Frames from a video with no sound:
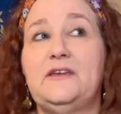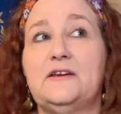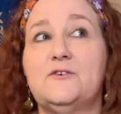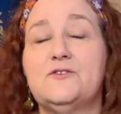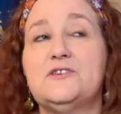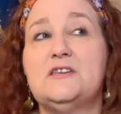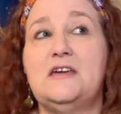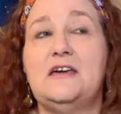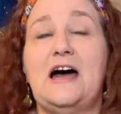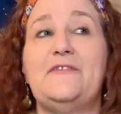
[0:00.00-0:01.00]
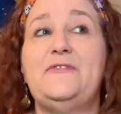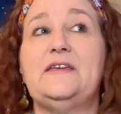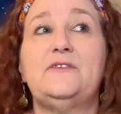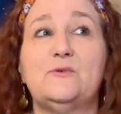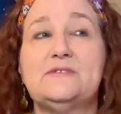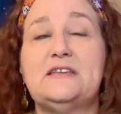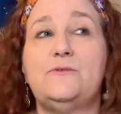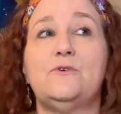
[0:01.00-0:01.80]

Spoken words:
thinners. I think there was he